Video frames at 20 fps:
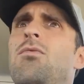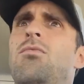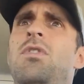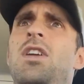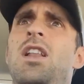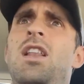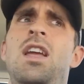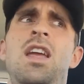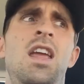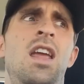
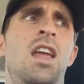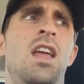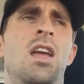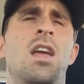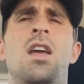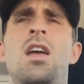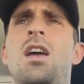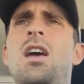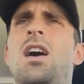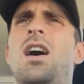really
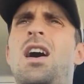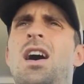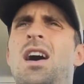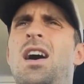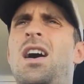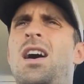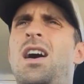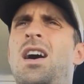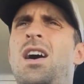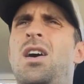
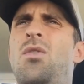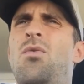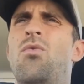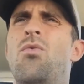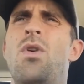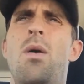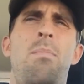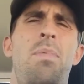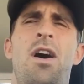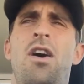
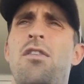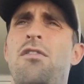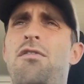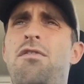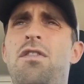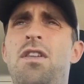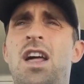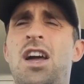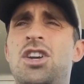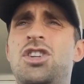rip out
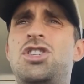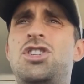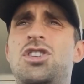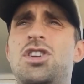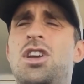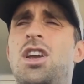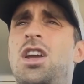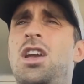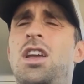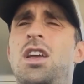flesh.